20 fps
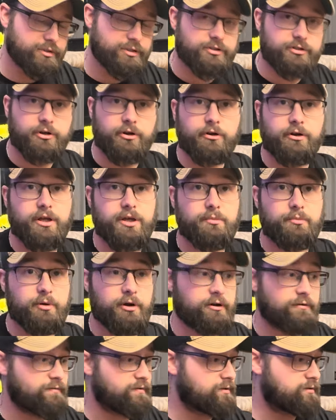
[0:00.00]
the tourniquet
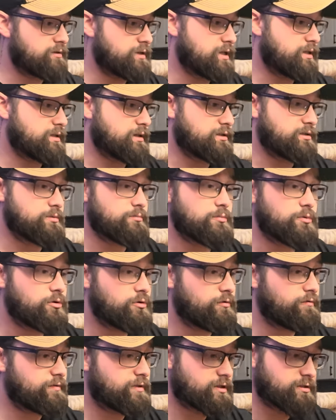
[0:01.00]
perfectly. It doesn't
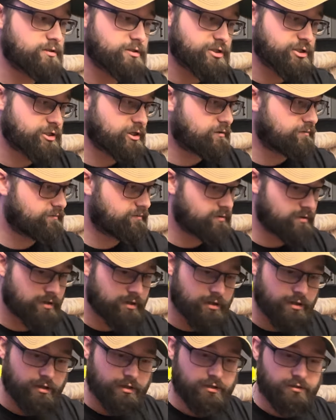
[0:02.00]
move, doesn't shift.
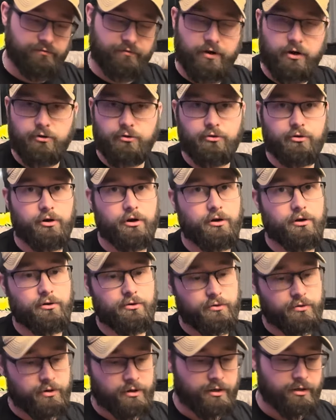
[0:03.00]
It's
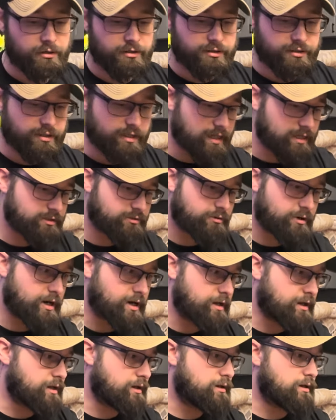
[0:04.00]
Velcro, slides right
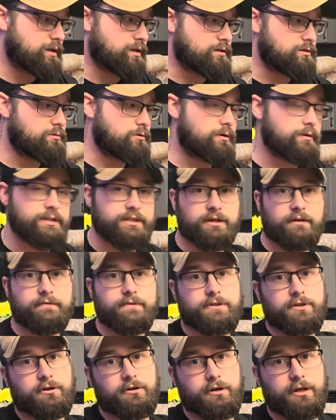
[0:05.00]
in, and you always have a
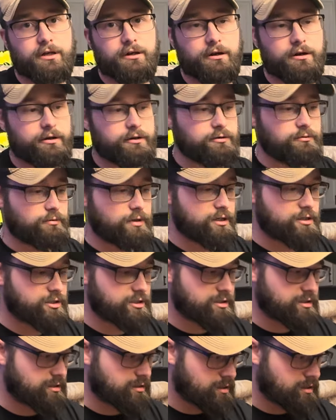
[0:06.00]
tourniquet on you, which